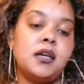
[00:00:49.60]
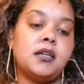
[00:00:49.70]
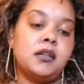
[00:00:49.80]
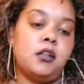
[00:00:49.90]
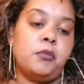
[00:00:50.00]

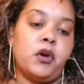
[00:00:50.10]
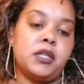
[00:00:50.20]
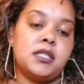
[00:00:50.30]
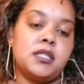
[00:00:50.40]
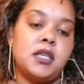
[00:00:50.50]
Curl
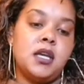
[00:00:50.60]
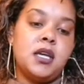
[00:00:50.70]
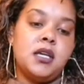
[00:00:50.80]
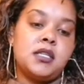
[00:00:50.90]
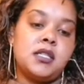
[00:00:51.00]
Boss.
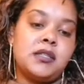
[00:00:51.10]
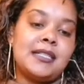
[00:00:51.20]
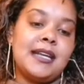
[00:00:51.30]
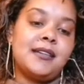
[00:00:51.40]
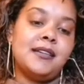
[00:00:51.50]
So
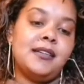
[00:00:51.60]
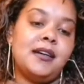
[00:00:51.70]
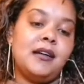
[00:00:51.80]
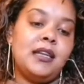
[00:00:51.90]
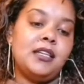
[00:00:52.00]
it's like a
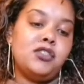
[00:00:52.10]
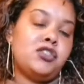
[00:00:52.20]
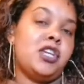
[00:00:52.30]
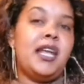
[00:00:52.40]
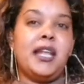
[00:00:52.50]
curling
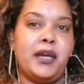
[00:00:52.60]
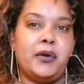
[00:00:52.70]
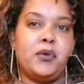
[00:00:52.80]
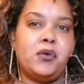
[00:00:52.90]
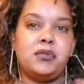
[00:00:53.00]

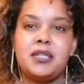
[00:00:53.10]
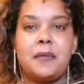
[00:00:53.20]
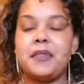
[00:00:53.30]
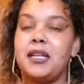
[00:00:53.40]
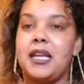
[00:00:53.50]
jello,
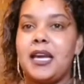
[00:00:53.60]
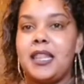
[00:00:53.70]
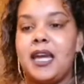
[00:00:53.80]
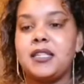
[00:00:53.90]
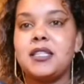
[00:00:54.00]
something like
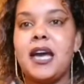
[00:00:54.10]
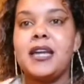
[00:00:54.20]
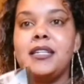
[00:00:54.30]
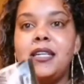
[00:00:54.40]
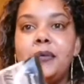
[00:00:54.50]
that. So I
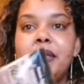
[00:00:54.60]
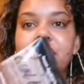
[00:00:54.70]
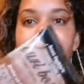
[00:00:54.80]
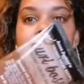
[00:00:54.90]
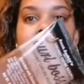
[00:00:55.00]
really
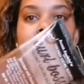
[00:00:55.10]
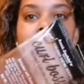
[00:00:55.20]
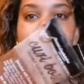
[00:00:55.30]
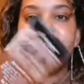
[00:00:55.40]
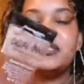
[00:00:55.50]
wanted to try it
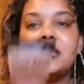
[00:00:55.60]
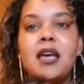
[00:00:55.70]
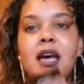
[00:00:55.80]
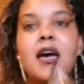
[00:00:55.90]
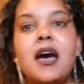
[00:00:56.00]
because
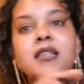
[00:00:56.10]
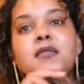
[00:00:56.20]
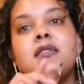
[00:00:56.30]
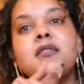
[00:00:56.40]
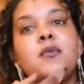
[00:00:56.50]
I
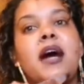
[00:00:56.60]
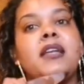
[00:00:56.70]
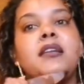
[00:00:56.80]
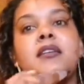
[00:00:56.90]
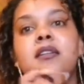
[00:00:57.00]
saw this
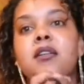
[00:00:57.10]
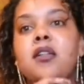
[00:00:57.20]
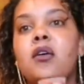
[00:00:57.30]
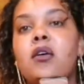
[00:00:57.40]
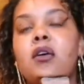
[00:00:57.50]
one
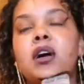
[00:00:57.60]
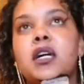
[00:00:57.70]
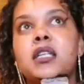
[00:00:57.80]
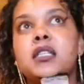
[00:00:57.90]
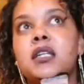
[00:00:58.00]
girl
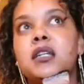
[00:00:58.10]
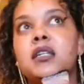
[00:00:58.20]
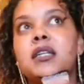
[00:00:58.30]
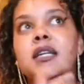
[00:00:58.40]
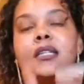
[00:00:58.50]
on
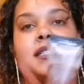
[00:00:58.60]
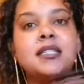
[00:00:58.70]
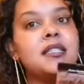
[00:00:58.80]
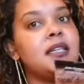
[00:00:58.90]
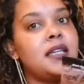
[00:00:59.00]

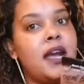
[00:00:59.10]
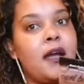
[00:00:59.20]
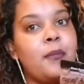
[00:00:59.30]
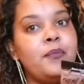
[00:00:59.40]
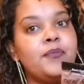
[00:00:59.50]

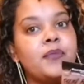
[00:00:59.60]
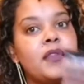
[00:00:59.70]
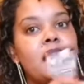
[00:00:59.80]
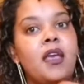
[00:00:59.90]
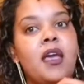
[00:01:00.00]
Instagram
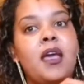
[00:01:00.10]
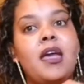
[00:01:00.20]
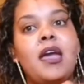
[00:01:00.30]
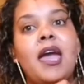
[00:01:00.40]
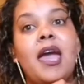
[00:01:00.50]

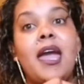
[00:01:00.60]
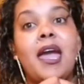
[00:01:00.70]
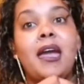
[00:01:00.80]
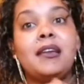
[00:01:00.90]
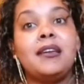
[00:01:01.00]

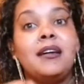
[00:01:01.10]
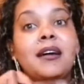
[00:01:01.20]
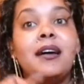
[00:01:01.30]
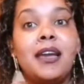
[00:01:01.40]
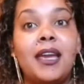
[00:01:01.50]
and
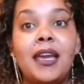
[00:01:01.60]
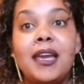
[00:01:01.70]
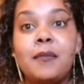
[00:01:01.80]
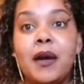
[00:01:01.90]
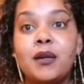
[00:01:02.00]
her hair
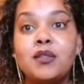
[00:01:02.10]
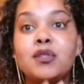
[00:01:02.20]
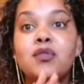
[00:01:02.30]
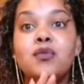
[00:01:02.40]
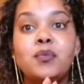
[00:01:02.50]
came out
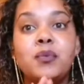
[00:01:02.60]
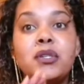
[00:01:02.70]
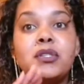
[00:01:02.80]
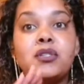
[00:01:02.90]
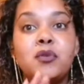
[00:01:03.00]

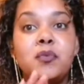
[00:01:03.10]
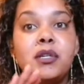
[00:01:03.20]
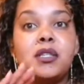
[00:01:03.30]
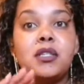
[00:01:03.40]
super, super